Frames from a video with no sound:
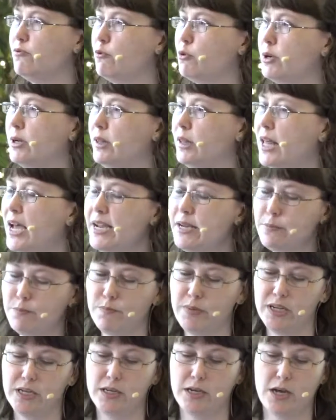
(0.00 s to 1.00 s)
for
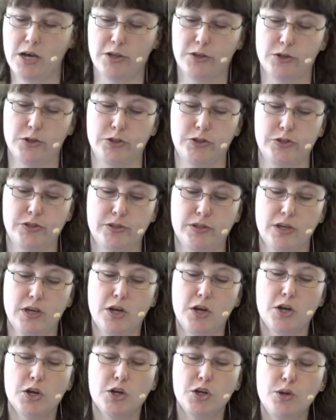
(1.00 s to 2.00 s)
enlightenment in others.
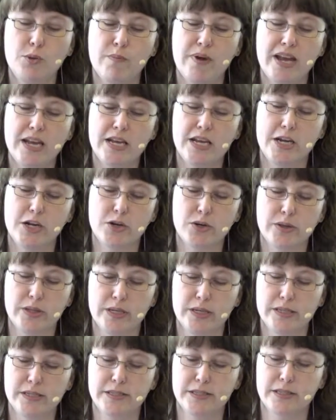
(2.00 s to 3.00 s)
You may hear
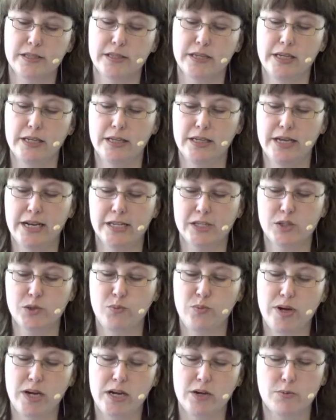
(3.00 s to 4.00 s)
this in the
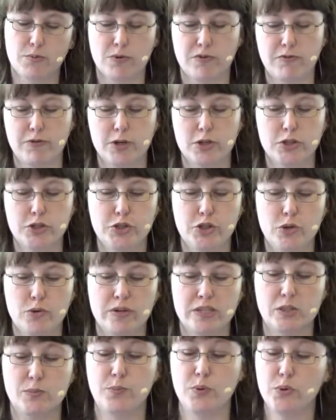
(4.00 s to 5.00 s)
next week referred to
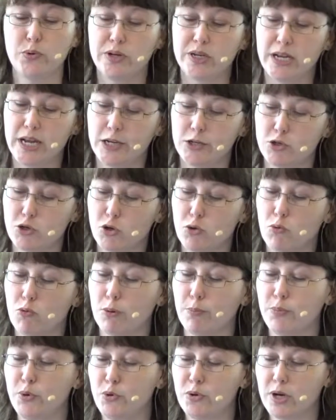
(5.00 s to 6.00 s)
as Buddha nature
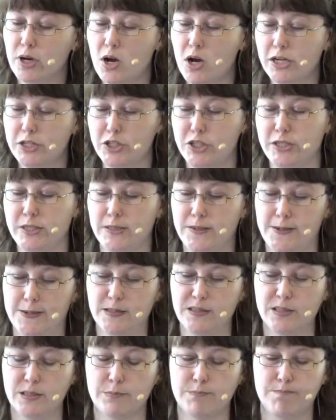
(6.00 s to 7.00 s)
or Buddha
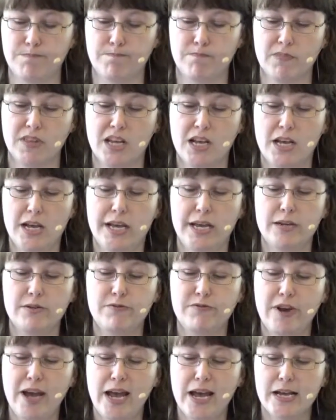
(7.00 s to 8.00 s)
consciousness.
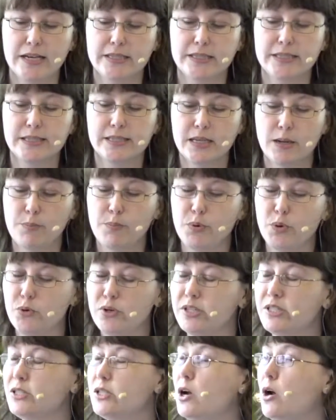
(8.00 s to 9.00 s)
In fact, some
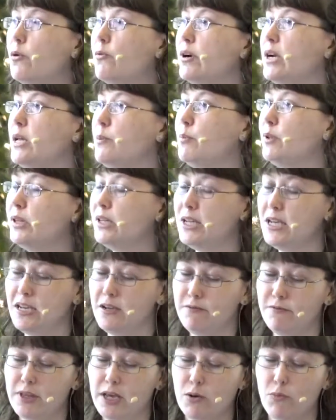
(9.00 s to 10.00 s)
Buddhists already
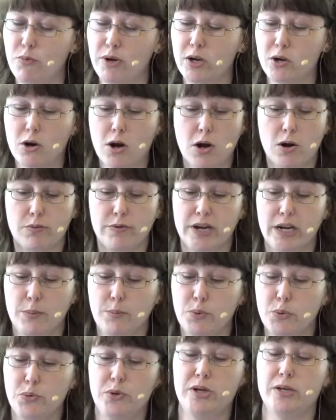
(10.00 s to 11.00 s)
believe that we are already
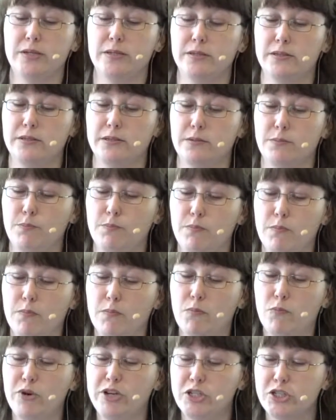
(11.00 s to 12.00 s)
Buddhas.
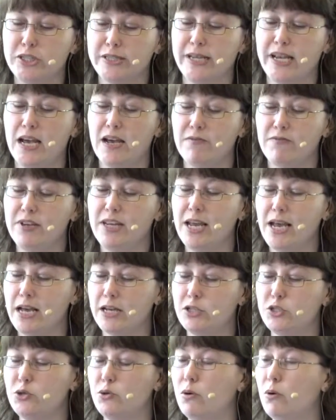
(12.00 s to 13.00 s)
We just have
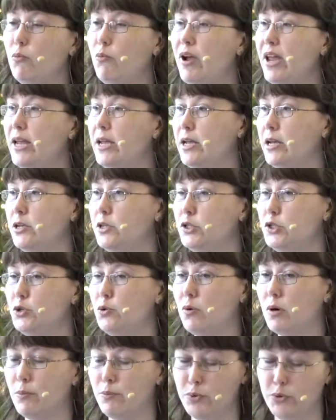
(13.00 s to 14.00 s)
yet to awaken
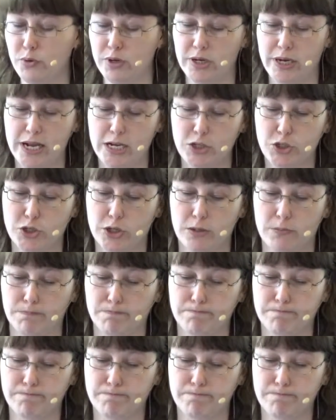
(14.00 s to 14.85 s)
to our Buddha nature.